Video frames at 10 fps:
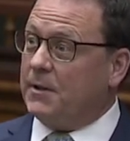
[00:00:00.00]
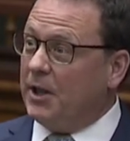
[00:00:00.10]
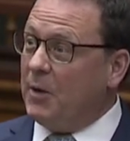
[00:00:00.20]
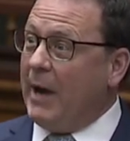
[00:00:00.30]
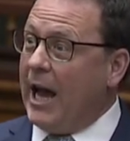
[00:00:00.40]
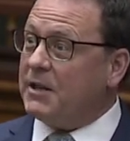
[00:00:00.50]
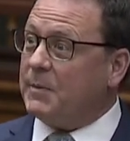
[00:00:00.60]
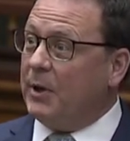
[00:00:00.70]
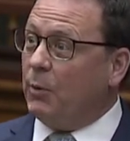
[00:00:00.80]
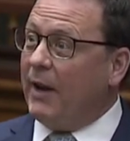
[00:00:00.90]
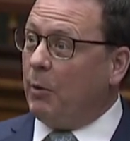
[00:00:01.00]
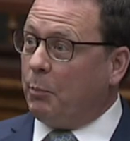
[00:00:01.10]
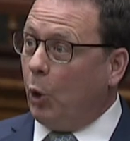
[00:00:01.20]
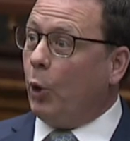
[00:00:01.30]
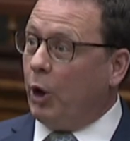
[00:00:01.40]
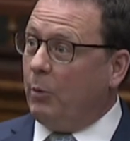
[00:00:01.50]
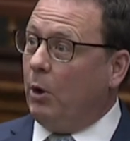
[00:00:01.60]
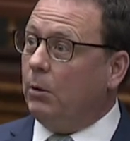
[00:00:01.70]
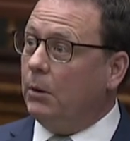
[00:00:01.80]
Can you imagine, Speaker? We have a portable